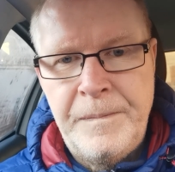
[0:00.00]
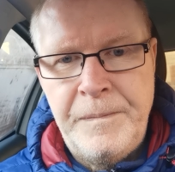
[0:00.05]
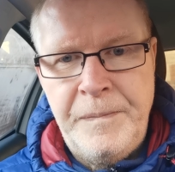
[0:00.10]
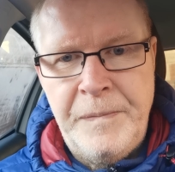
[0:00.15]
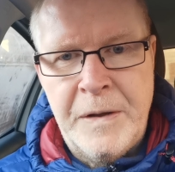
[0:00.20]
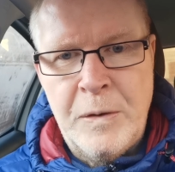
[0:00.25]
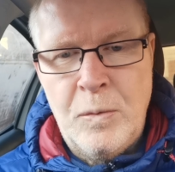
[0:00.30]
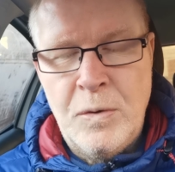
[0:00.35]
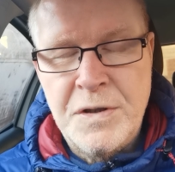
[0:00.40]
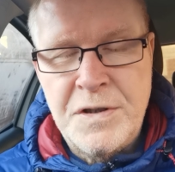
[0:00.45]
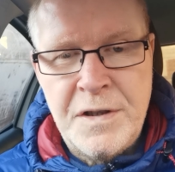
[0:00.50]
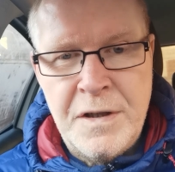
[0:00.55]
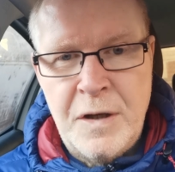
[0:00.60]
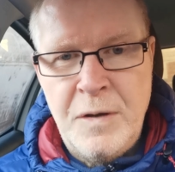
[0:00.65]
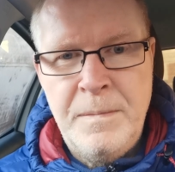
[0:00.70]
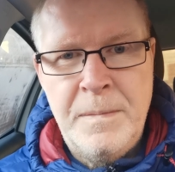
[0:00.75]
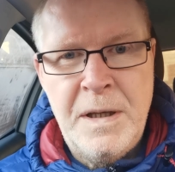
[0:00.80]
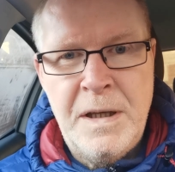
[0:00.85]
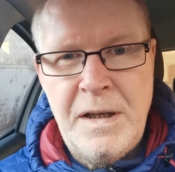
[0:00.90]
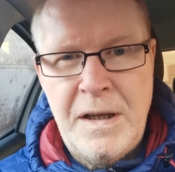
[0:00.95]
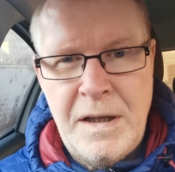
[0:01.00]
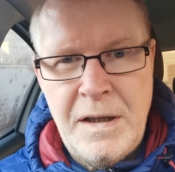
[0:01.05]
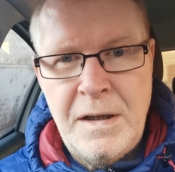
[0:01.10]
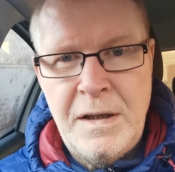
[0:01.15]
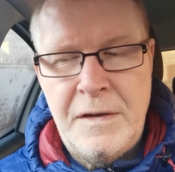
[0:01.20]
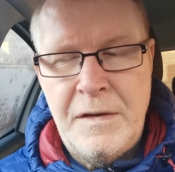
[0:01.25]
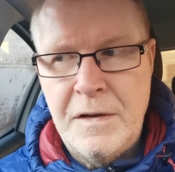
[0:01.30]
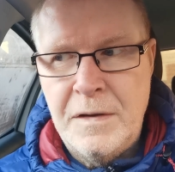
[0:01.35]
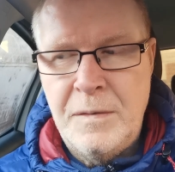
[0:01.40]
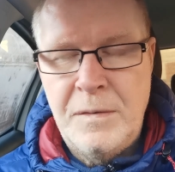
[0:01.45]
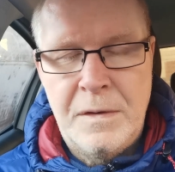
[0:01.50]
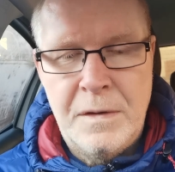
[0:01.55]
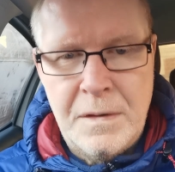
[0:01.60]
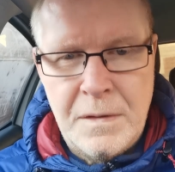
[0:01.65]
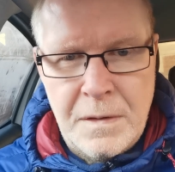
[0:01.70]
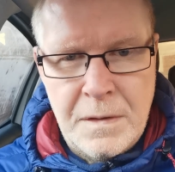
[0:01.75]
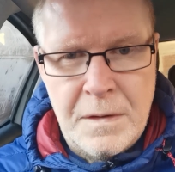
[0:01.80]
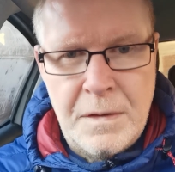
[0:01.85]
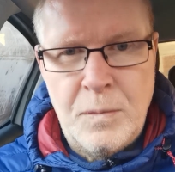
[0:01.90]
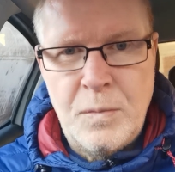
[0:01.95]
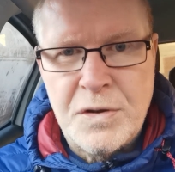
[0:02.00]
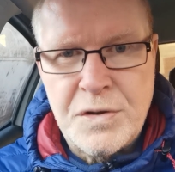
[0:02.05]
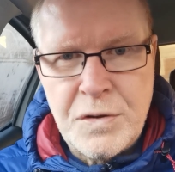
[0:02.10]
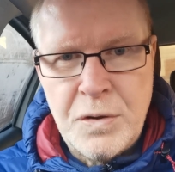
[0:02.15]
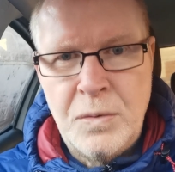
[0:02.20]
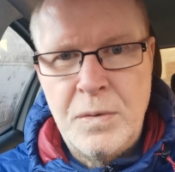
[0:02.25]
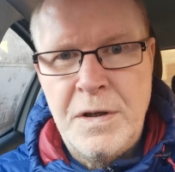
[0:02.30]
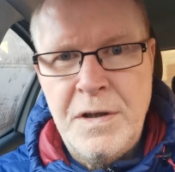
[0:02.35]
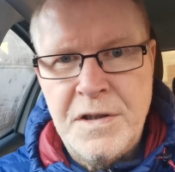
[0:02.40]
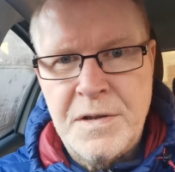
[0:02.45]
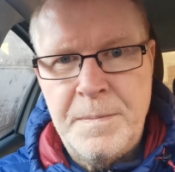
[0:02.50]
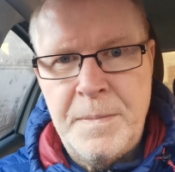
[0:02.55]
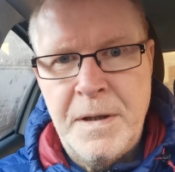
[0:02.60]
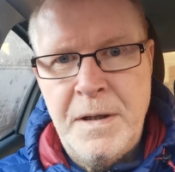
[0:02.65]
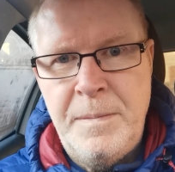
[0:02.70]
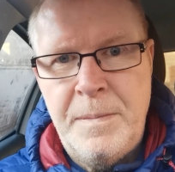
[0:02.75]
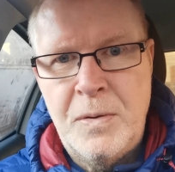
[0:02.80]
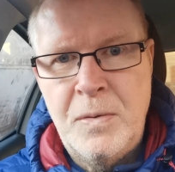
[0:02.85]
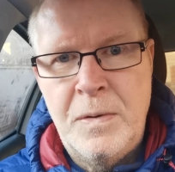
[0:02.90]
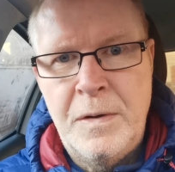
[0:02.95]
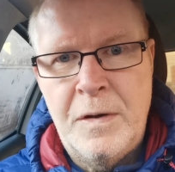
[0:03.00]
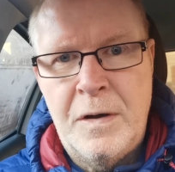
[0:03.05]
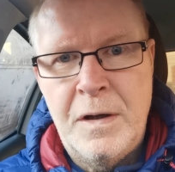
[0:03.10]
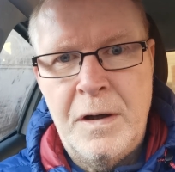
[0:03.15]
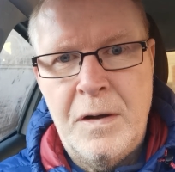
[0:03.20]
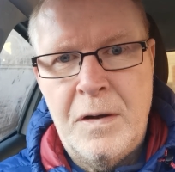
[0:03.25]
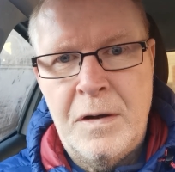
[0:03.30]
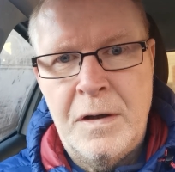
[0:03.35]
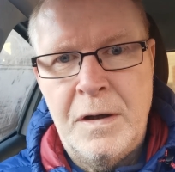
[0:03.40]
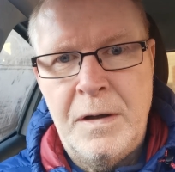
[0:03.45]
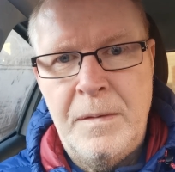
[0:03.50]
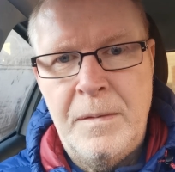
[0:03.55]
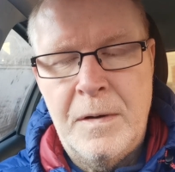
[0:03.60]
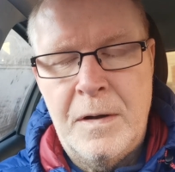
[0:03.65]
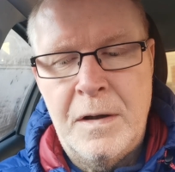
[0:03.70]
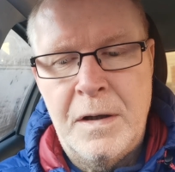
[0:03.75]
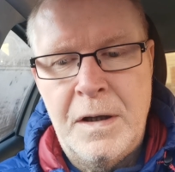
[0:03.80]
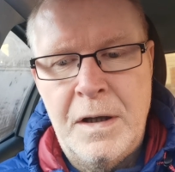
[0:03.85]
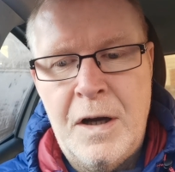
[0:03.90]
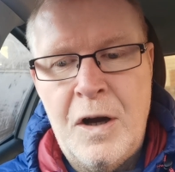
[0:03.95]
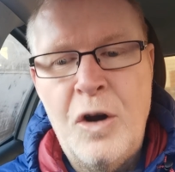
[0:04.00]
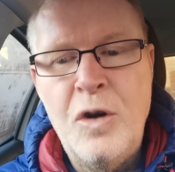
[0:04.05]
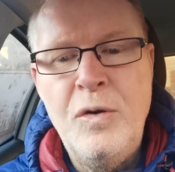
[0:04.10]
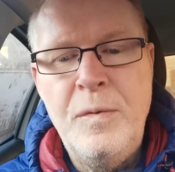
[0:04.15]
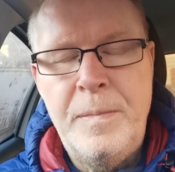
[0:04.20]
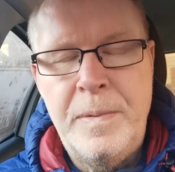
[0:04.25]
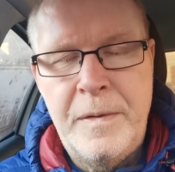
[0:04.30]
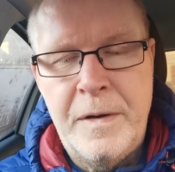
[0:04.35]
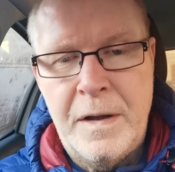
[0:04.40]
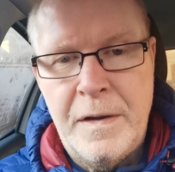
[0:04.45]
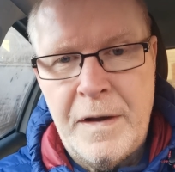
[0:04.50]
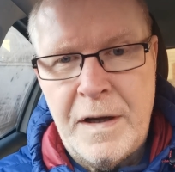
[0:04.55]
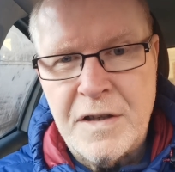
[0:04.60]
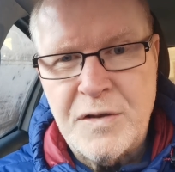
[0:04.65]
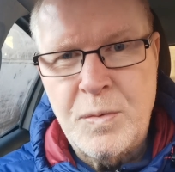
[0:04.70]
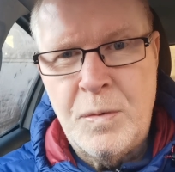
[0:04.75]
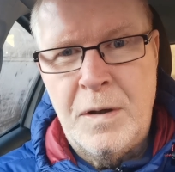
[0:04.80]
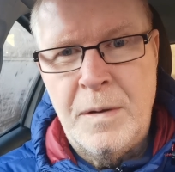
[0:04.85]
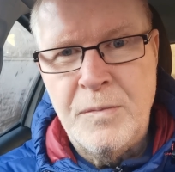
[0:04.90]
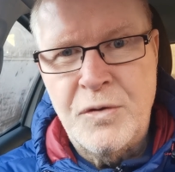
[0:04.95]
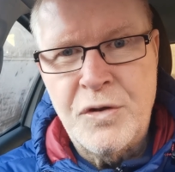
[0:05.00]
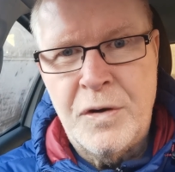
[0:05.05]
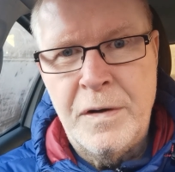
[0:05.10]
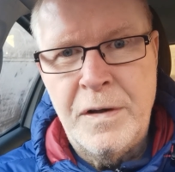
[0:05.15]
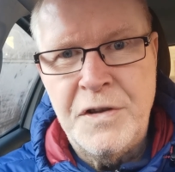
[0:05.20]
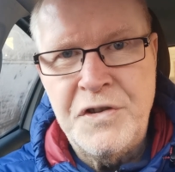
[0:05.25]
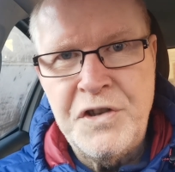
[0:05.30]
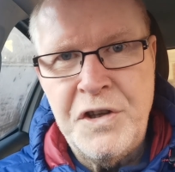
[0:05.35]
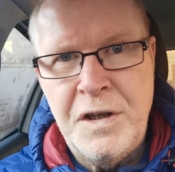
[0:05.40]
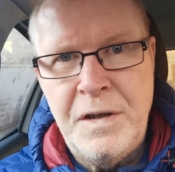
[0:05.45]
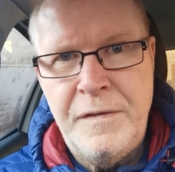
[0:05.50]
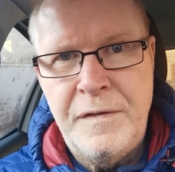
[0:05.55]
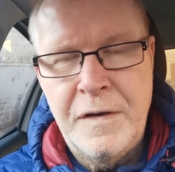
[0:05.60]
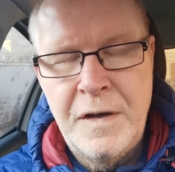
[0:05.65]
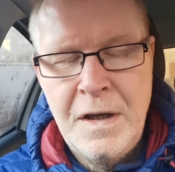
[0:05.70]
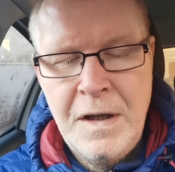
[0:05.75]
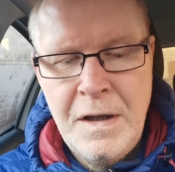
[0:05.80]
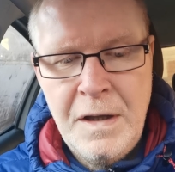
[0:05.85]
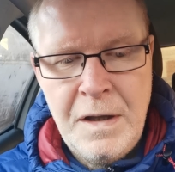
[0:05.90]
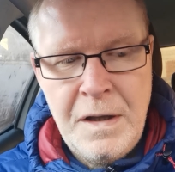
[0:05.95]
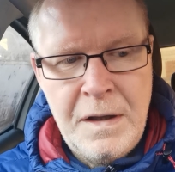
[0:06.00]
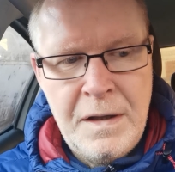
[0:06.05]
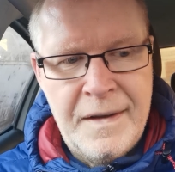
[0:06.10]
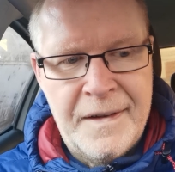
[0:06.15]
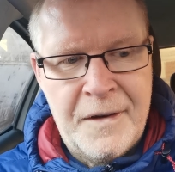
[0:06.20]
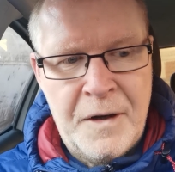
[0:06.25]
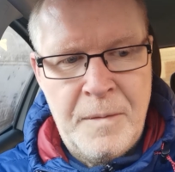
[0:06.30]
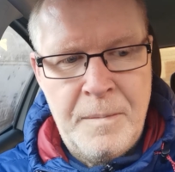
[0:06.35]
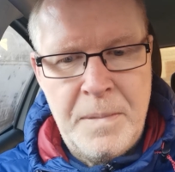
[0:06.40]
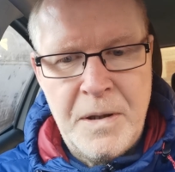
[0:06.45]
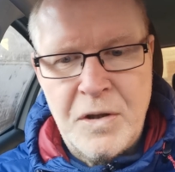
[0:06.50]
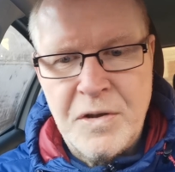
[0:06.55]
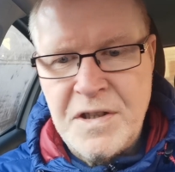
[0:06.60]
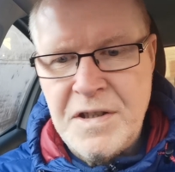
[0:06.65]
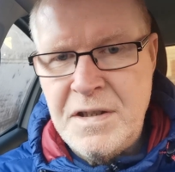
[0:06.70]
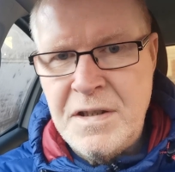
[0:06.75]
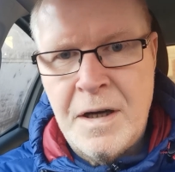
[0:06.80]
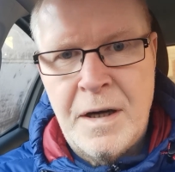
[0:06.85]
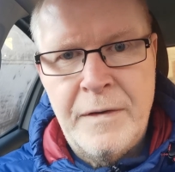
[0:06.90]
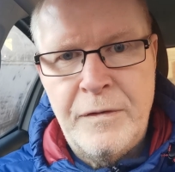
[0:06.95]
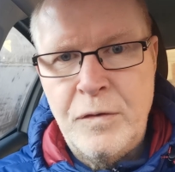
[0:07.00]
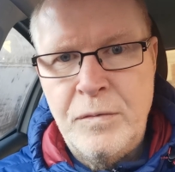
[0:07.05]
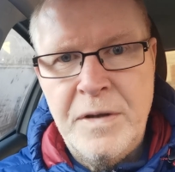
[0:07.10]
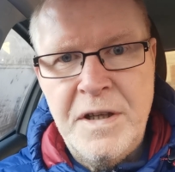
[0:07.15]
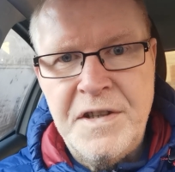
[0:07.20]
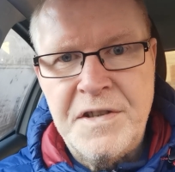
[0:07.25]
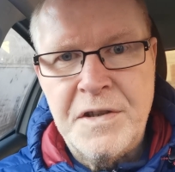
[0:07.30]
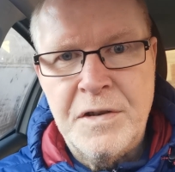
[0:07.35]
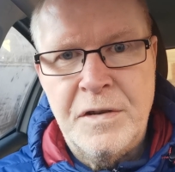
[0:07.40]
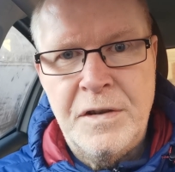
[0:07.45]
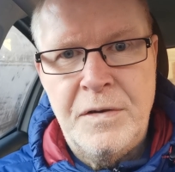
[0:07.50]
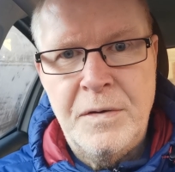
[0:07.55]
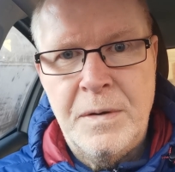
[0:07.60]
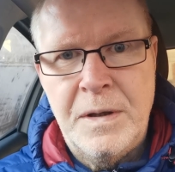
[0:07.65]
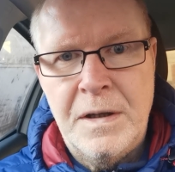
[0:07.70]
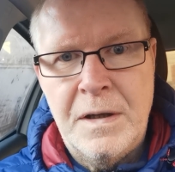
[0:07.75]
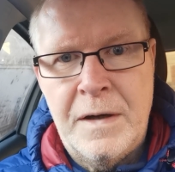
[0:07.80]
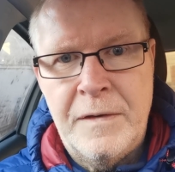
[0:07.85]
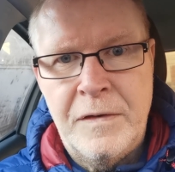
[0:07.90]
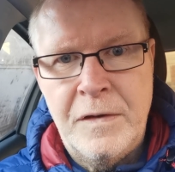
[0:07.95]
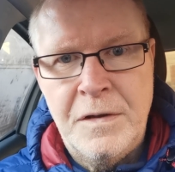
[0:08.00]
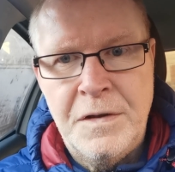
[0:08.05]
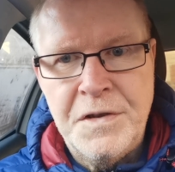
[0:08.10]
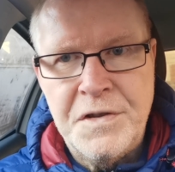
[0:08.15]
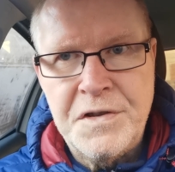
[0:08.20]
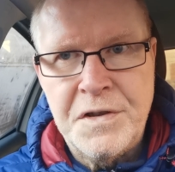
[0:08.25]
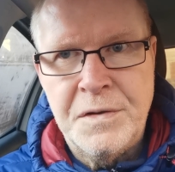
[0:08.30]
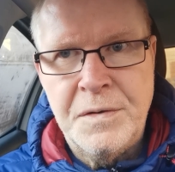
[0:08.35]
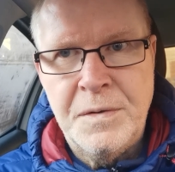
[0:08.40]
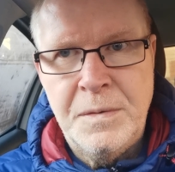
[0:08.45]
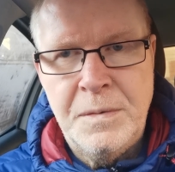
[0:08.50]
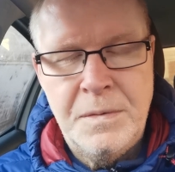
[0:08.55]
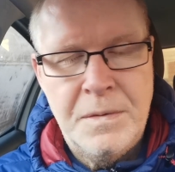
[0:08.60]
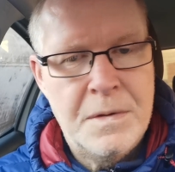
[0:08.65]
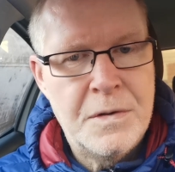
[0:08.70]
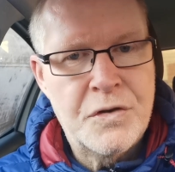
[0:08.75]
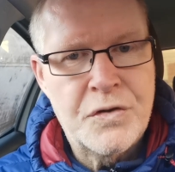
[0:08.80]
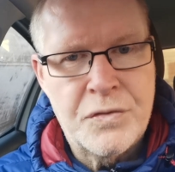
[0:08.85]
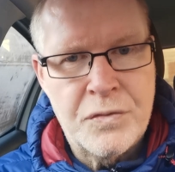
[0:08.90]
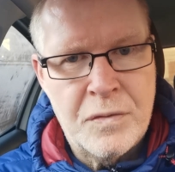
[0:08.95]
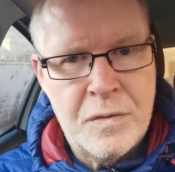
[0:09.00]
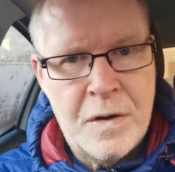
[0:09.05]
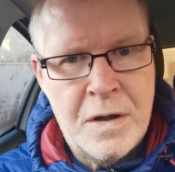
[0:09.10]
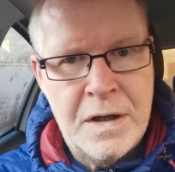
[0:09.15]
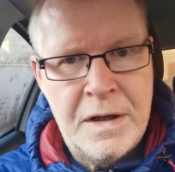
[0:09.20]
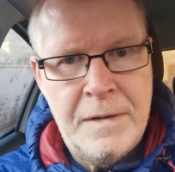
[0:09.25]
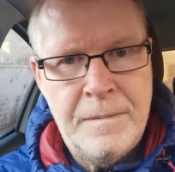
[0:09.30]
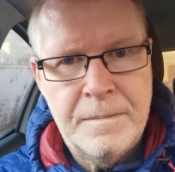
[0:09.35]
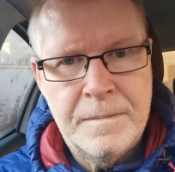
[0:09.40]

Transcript: There was no me here that, that, that was talking to people, and I, I, I hope that that's what I'm trying to achieve, um, because there's no other reason I do it other than to try